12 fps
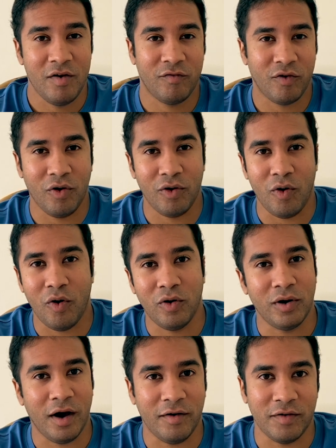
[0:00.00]
for
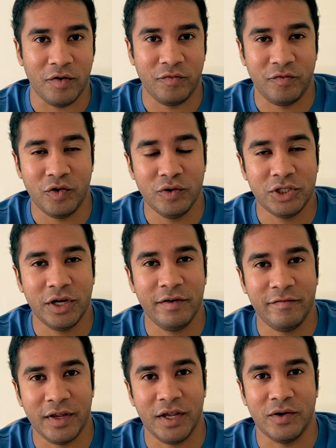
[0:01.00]
all of our
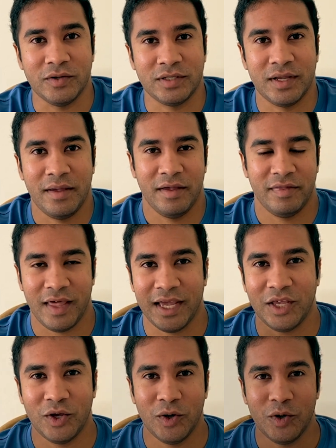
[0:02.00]
future videos.
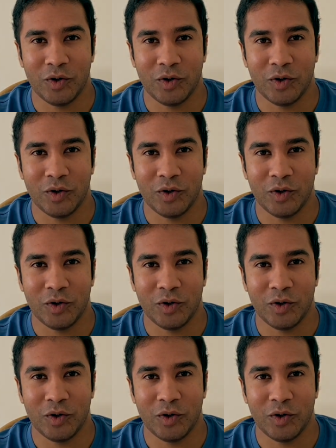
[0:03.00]
Thank you,